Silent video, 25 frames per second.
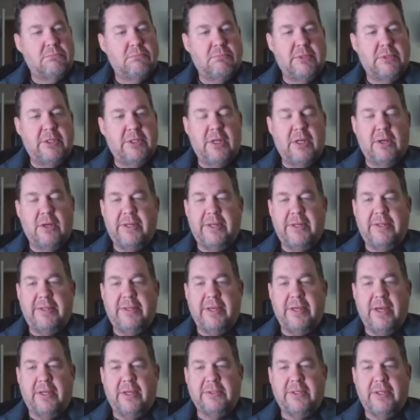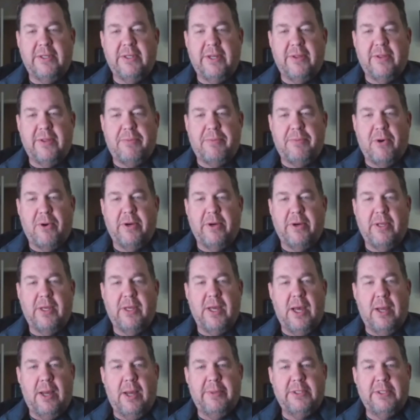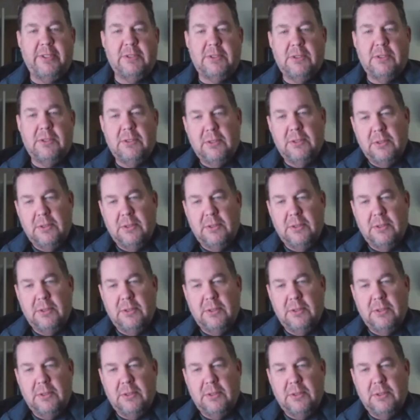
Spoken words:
anything else? Any other parting comments?